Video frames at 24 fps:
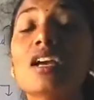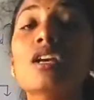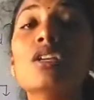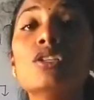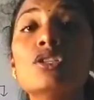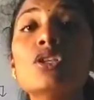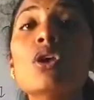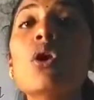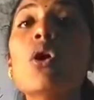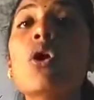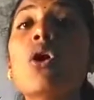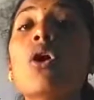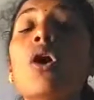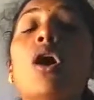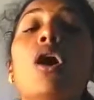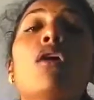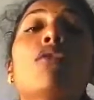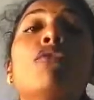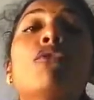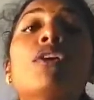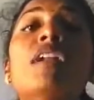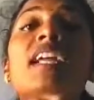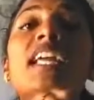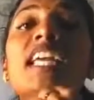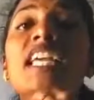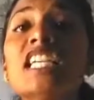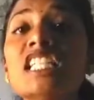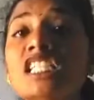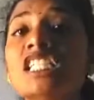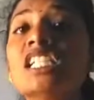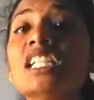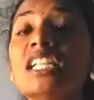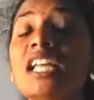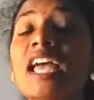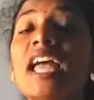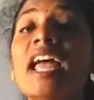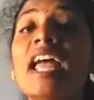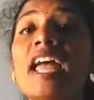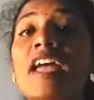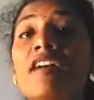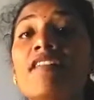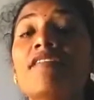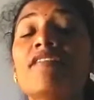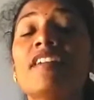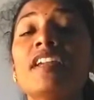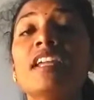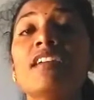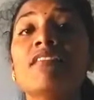So for each and
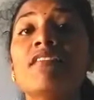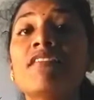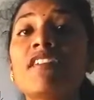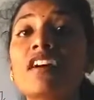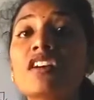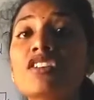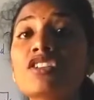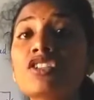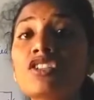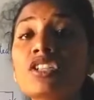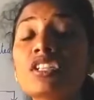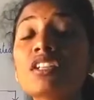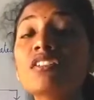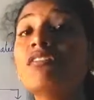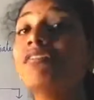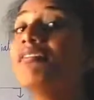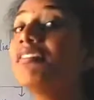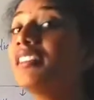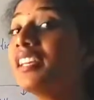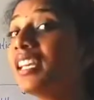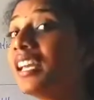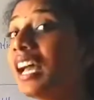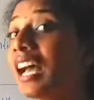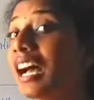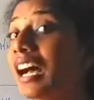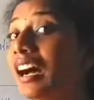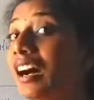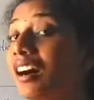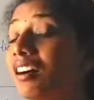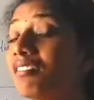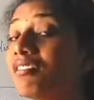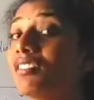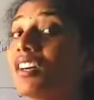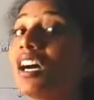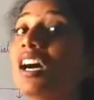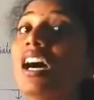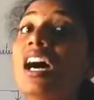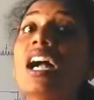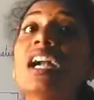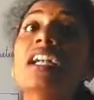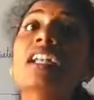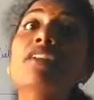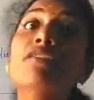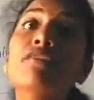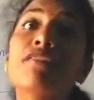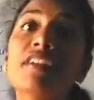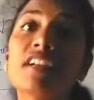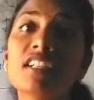every function we have a
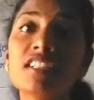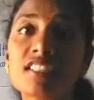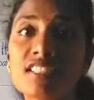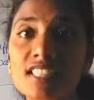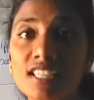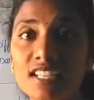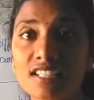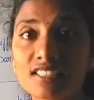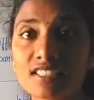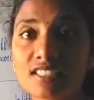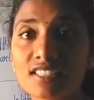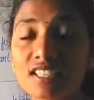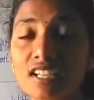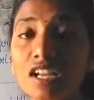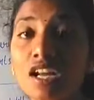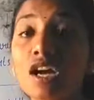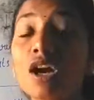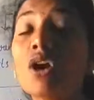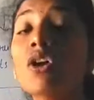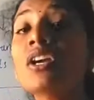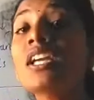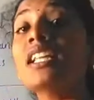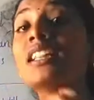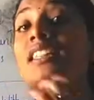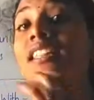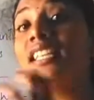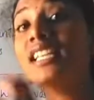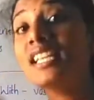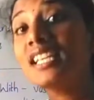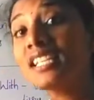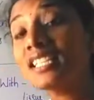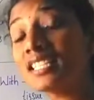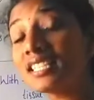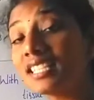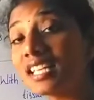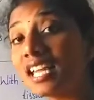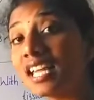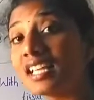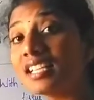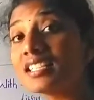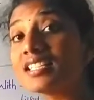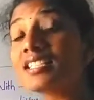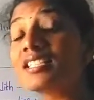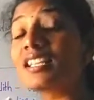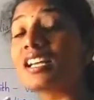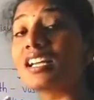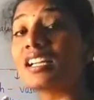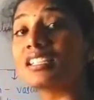different cells. Okay,
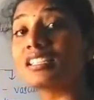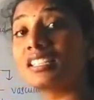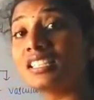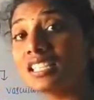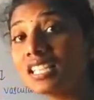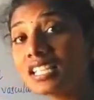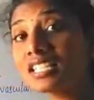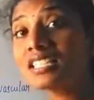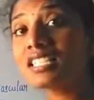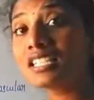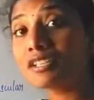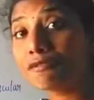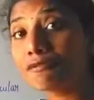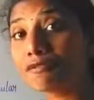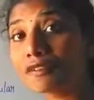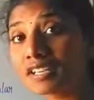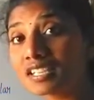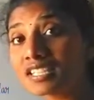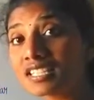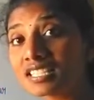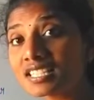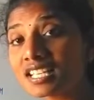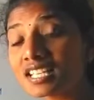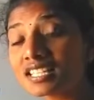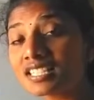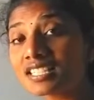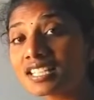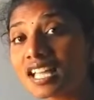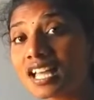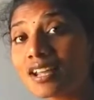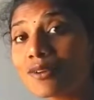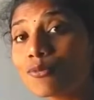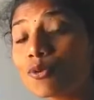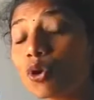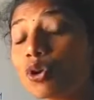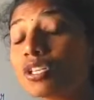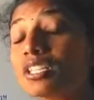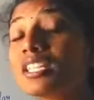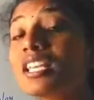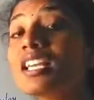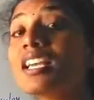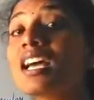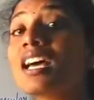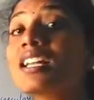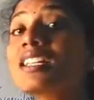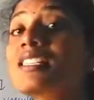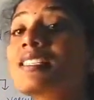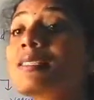these different cells are what? They
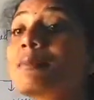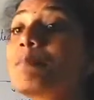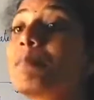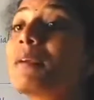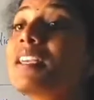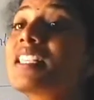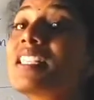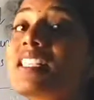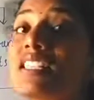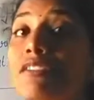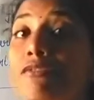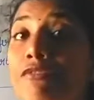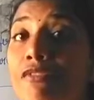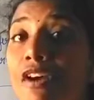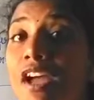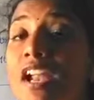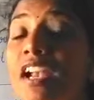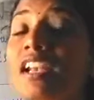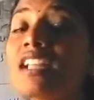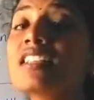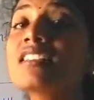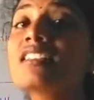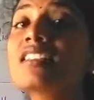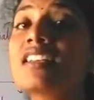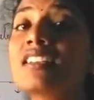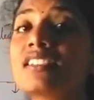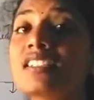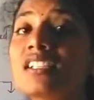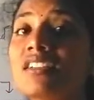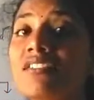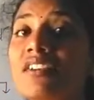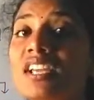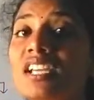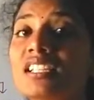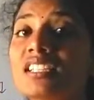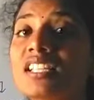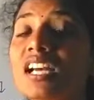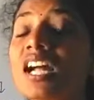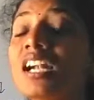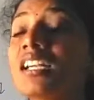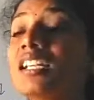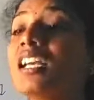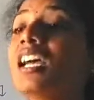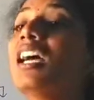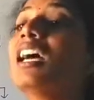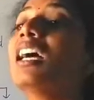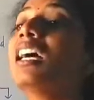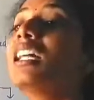are specified in such a way
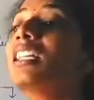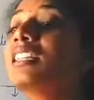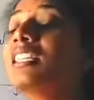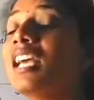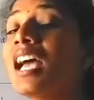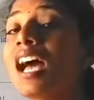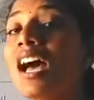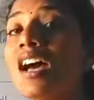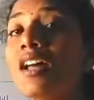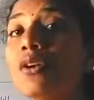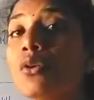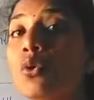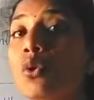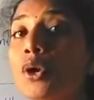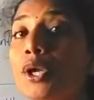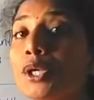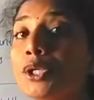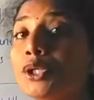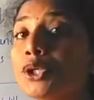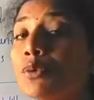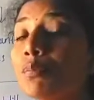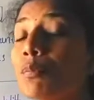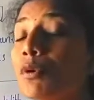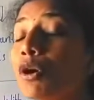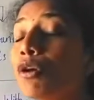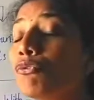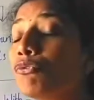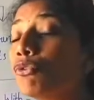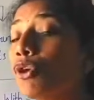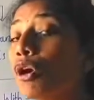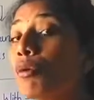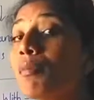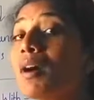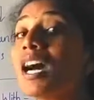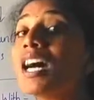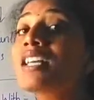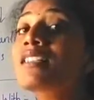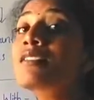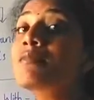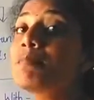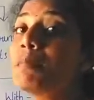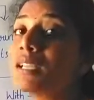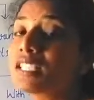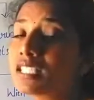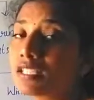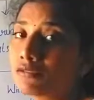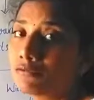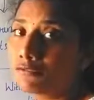that they are going to perform a
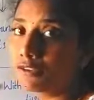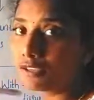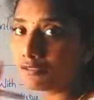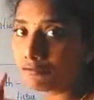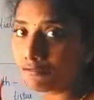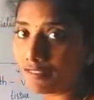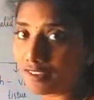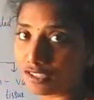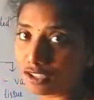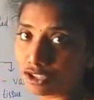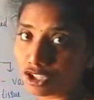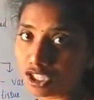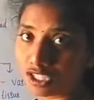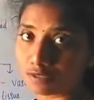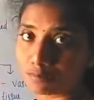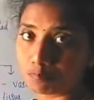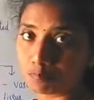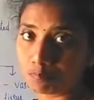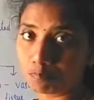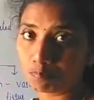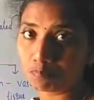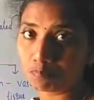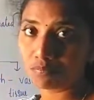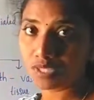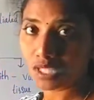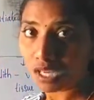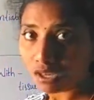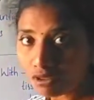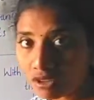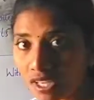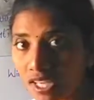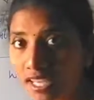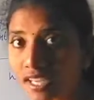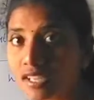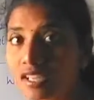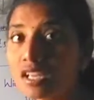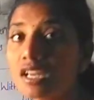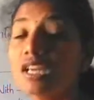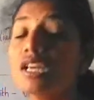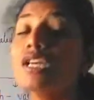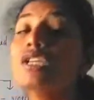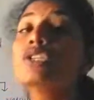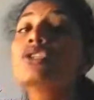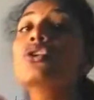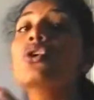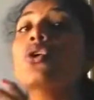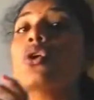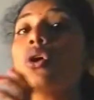specific function. Okay,
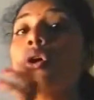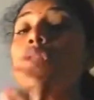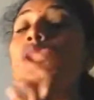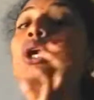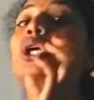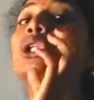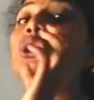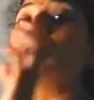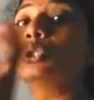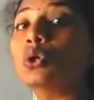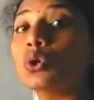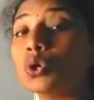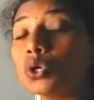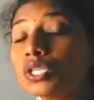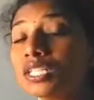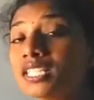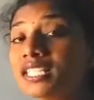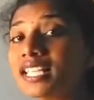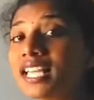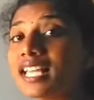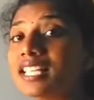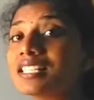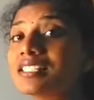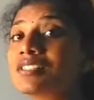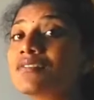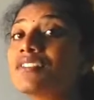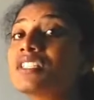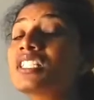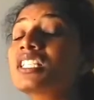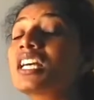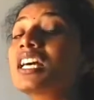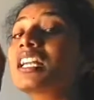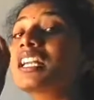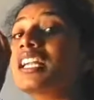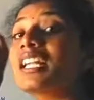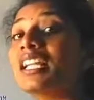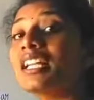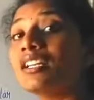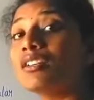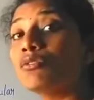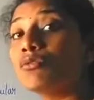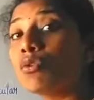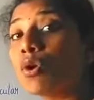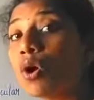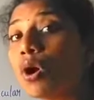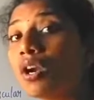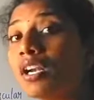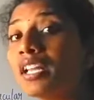so those cells which are
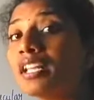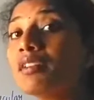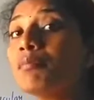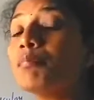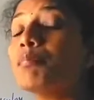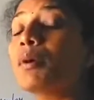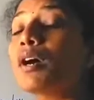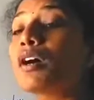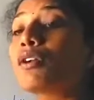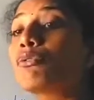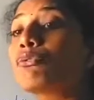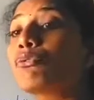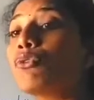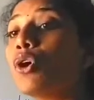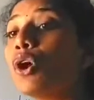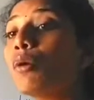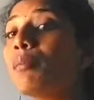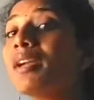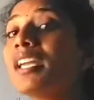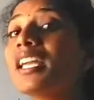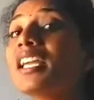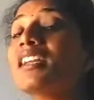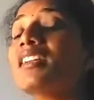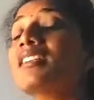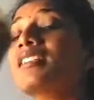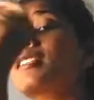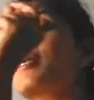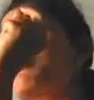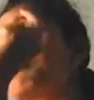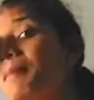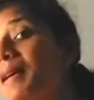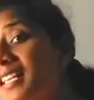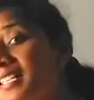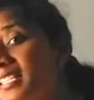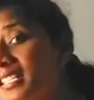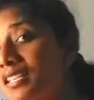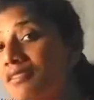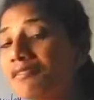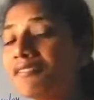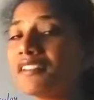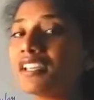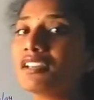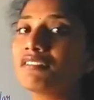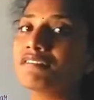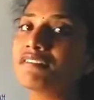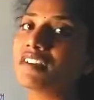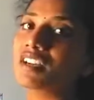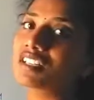involved in performing in
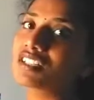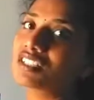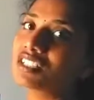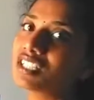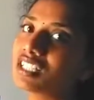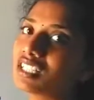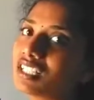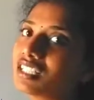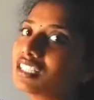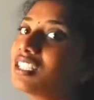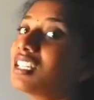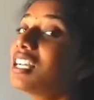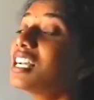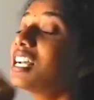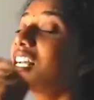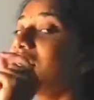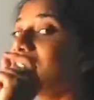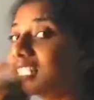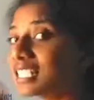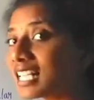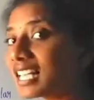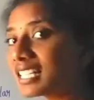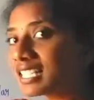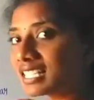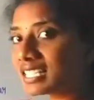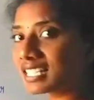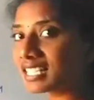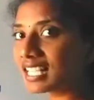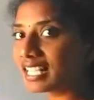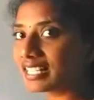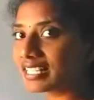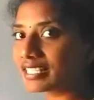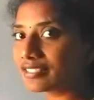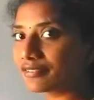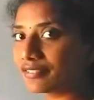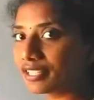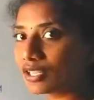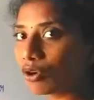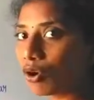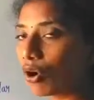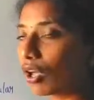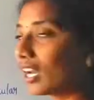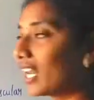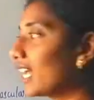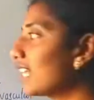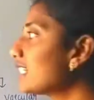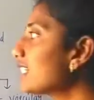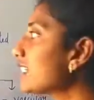specific function, such cells we
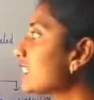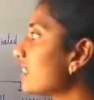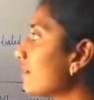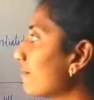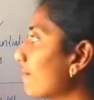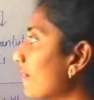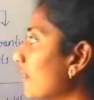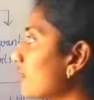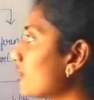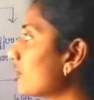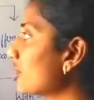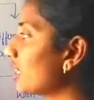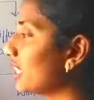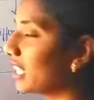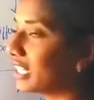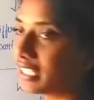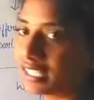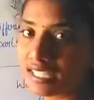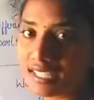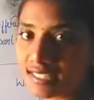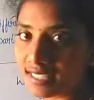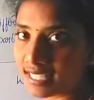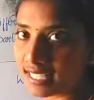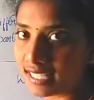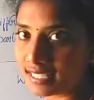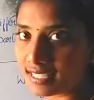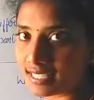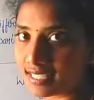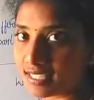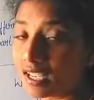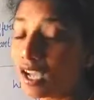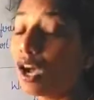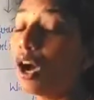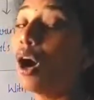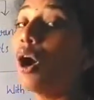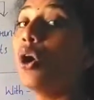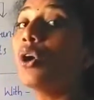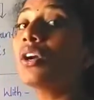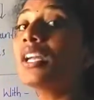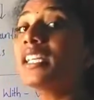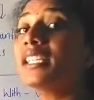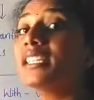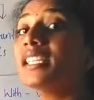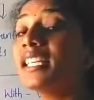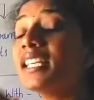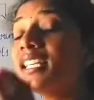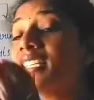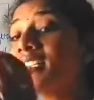call as differentiated cells.
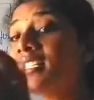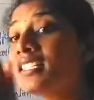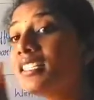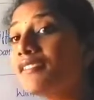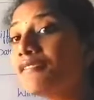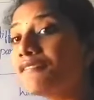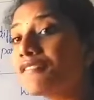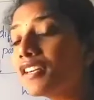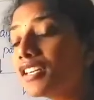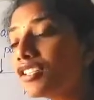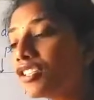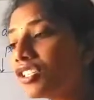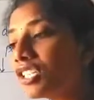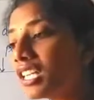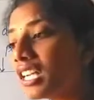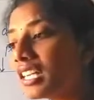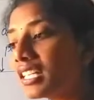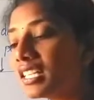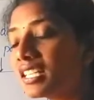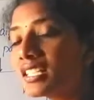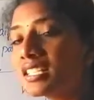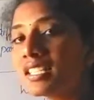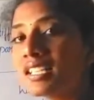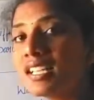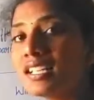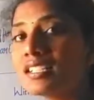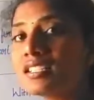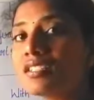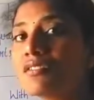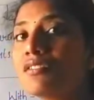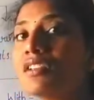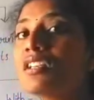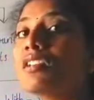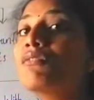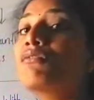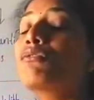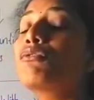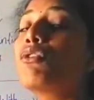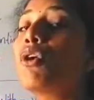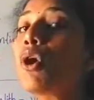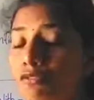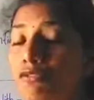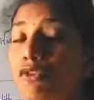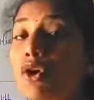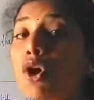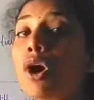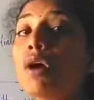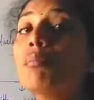Okay, these differentiated cells will
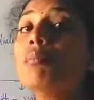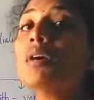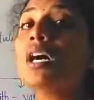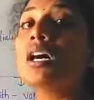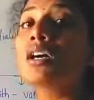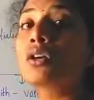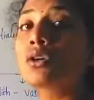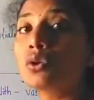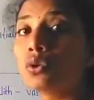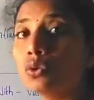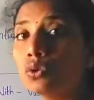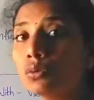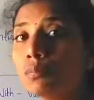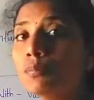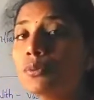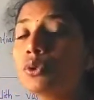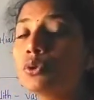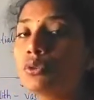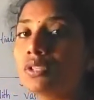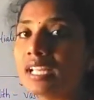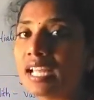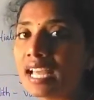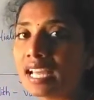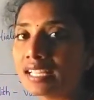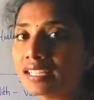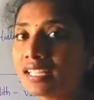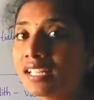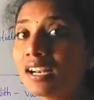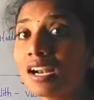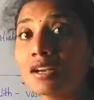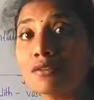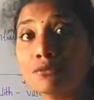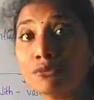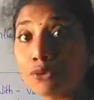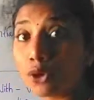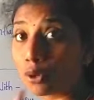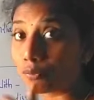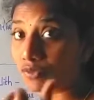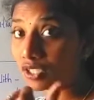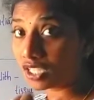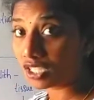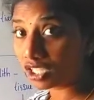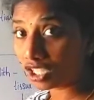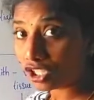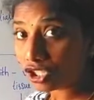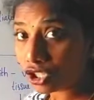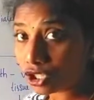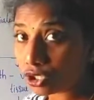form a group together and forms a
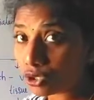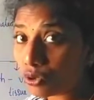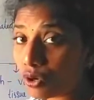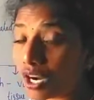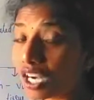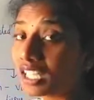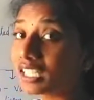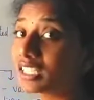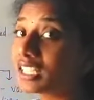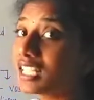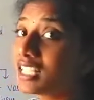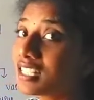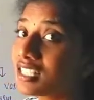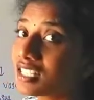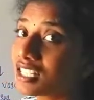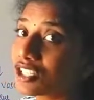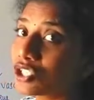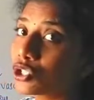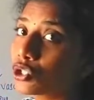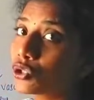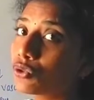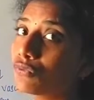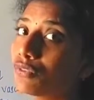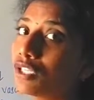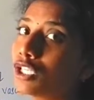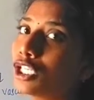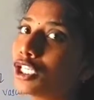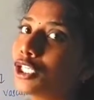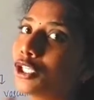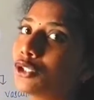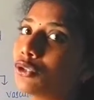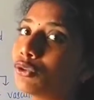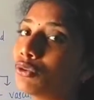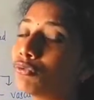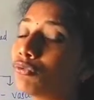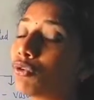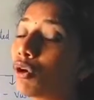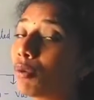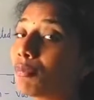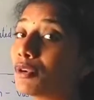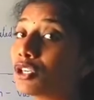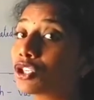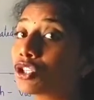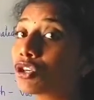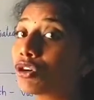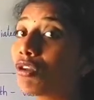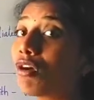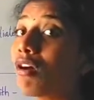tissue, and this tissue will lead to a
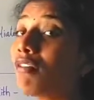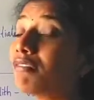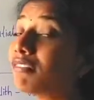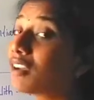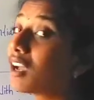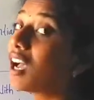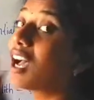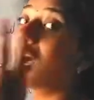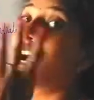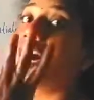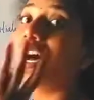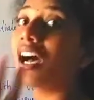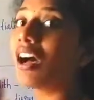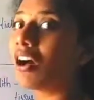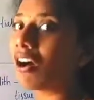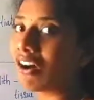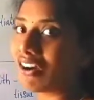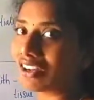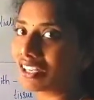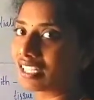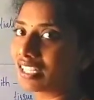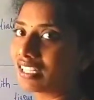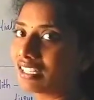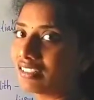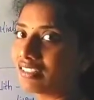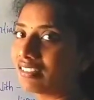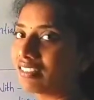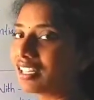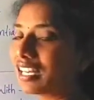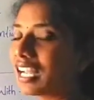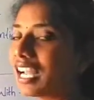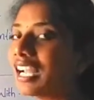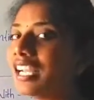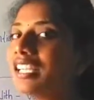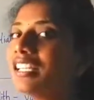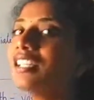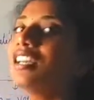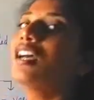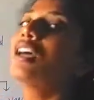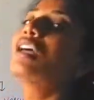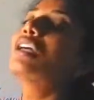formation of an organ, right?